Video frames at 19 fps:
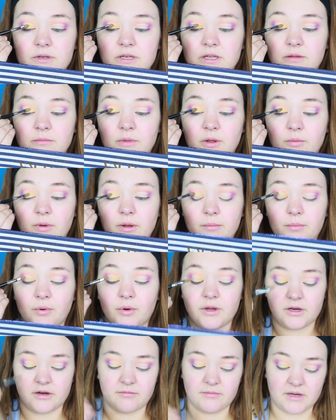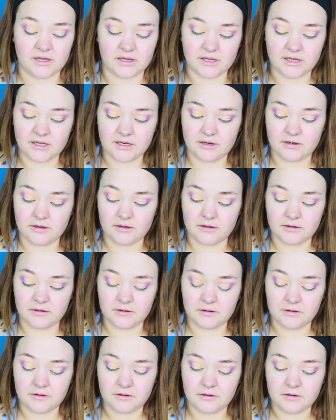to the midway point on my lid.
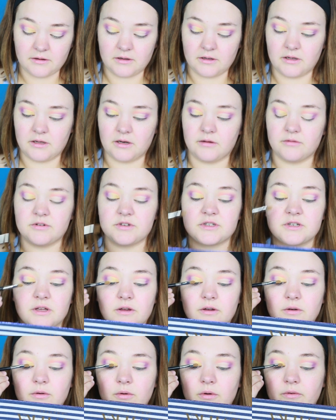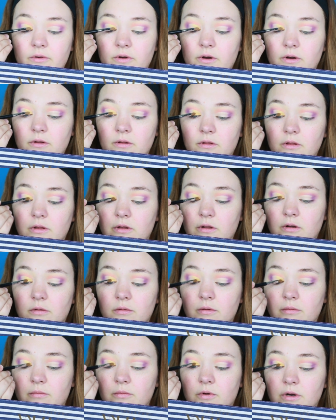Just going to go over it a little
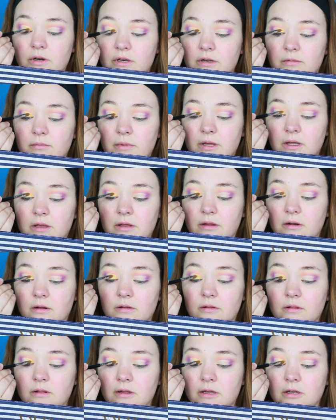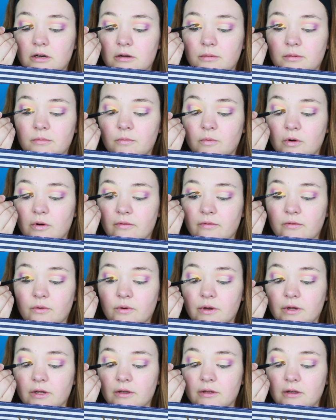bit more to make it a little bit more
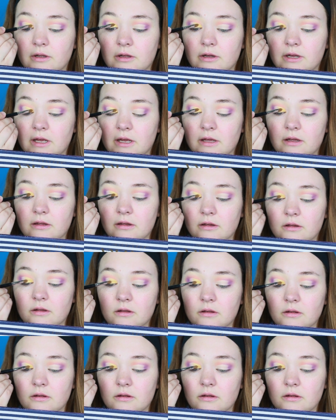foiled looking.